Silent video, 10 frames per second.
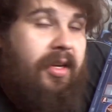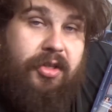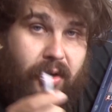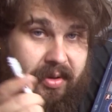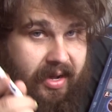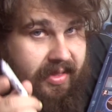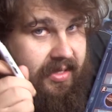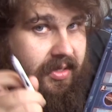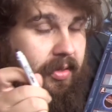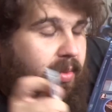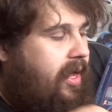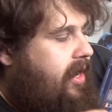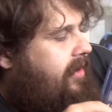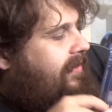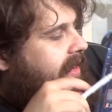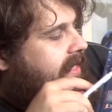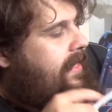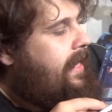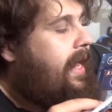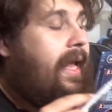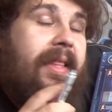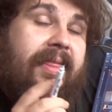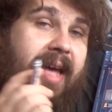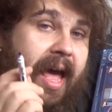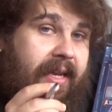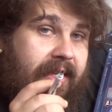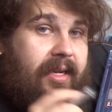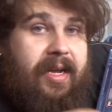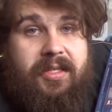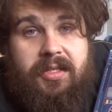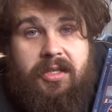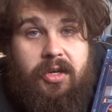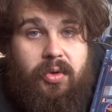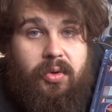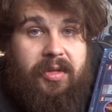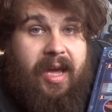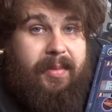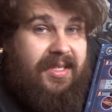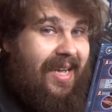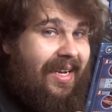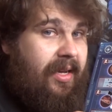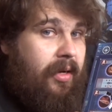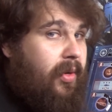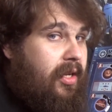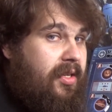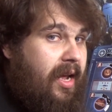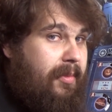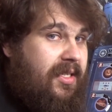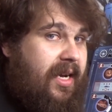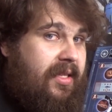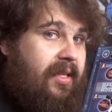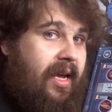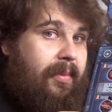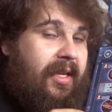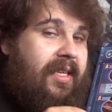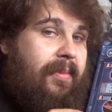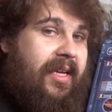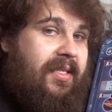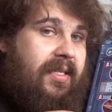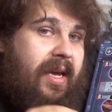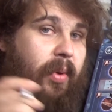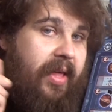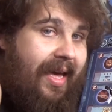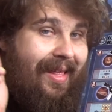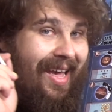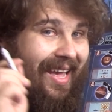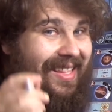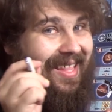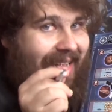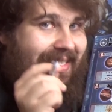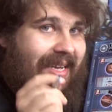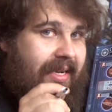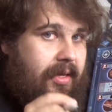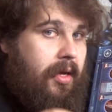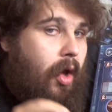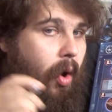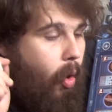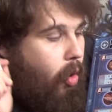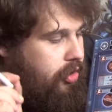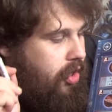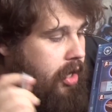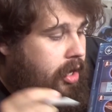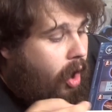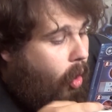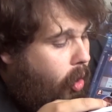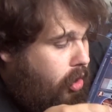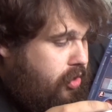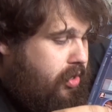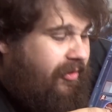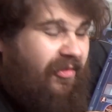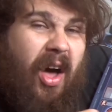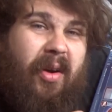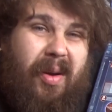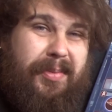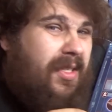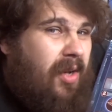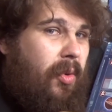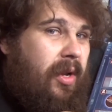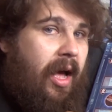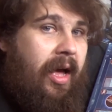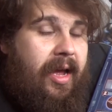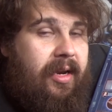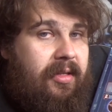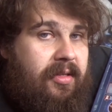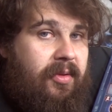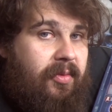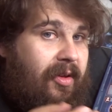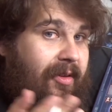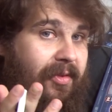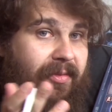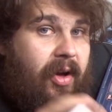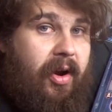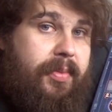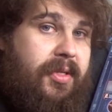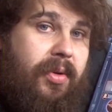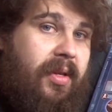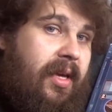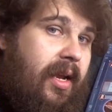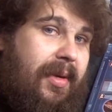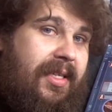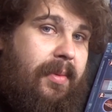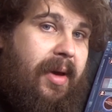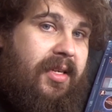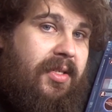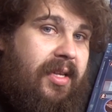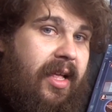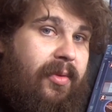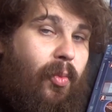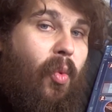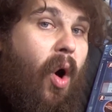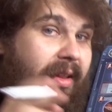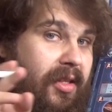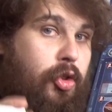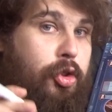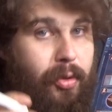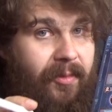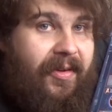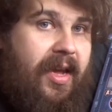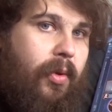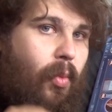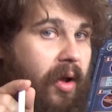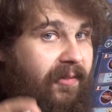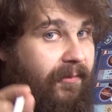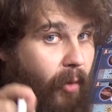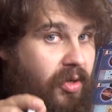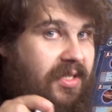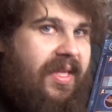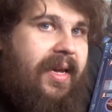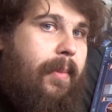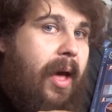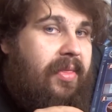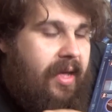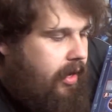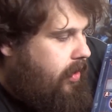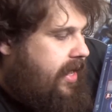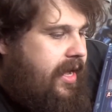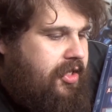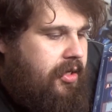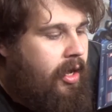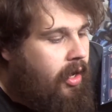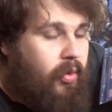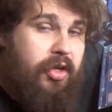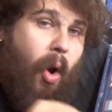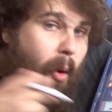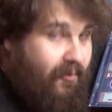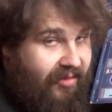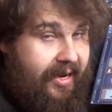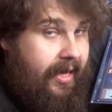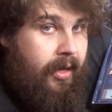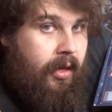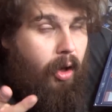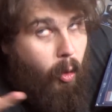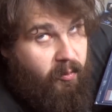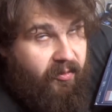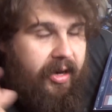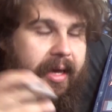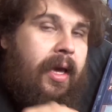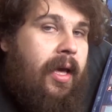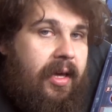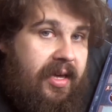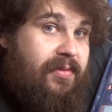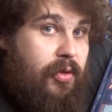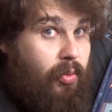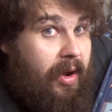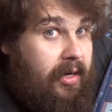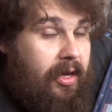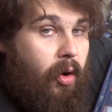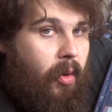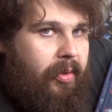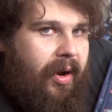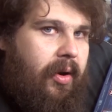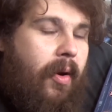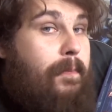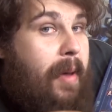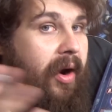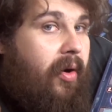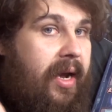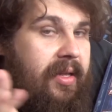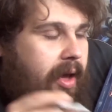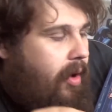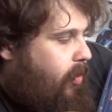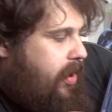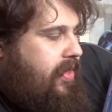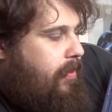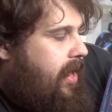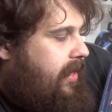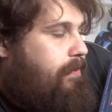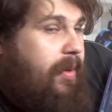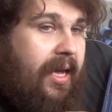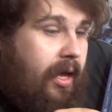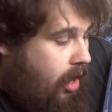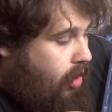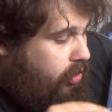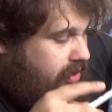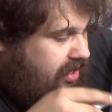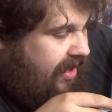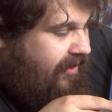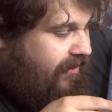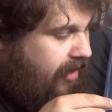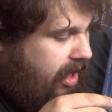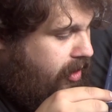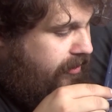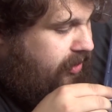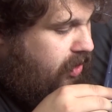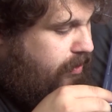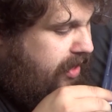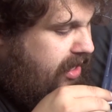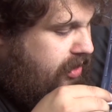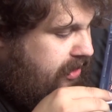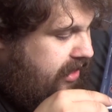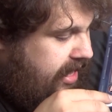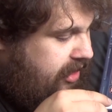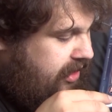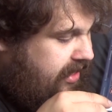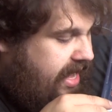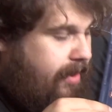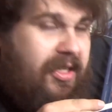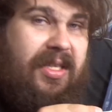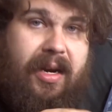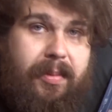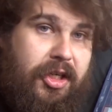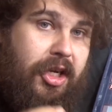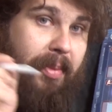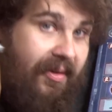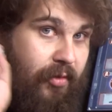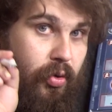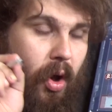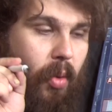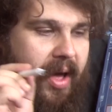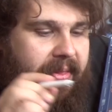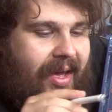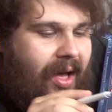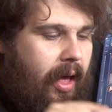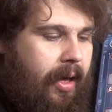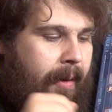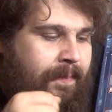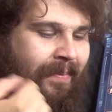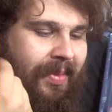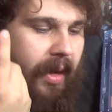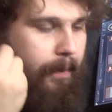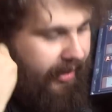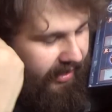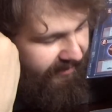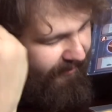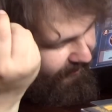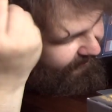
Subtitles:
Drone, that's a new word I invented. That lets you name a sector. And when you name a sector, the enemy team has to say whether they're in that sector or not. Or you could fire up sonar. And if you fire up sonar, the enemy team has to tell one true thing and one false thing about their location, which hopefully gives your radio operator a better idea of where they might be. Or you can even fire off torpedoes and actually damage the enemy ship if you know where they are. But if you